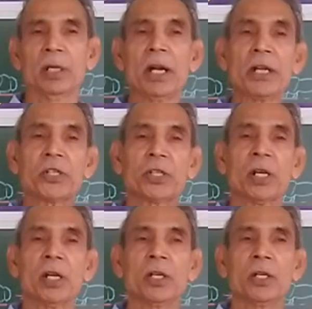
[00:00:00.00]
its
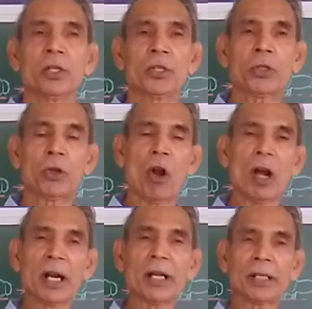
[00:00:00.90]

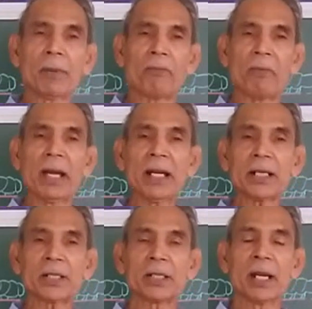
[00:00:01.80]
strong and tough
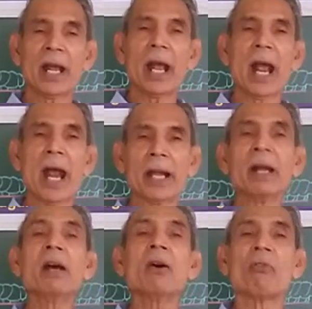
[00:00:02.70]
wings
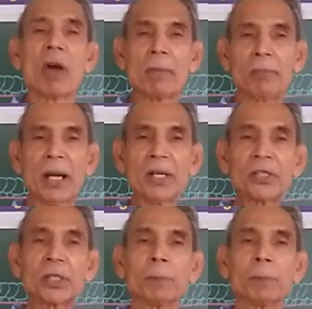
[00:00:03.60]
and vibrates